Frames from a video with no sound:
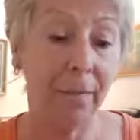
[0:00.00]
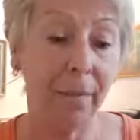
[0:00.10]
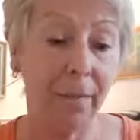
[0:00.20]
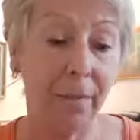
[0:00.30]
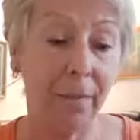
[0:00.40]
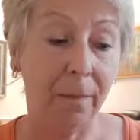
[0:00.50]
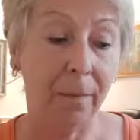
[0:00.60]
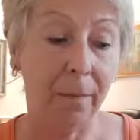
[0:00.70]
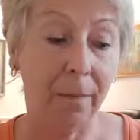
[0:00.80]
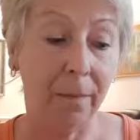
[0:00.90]

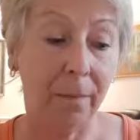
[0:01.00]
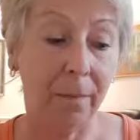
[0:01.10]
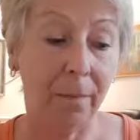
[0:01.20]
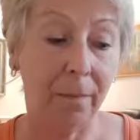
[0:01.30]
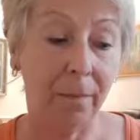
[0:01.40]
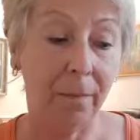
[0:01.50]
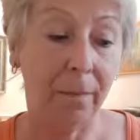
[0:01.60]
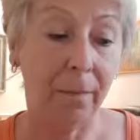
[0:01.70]
(no one is talking)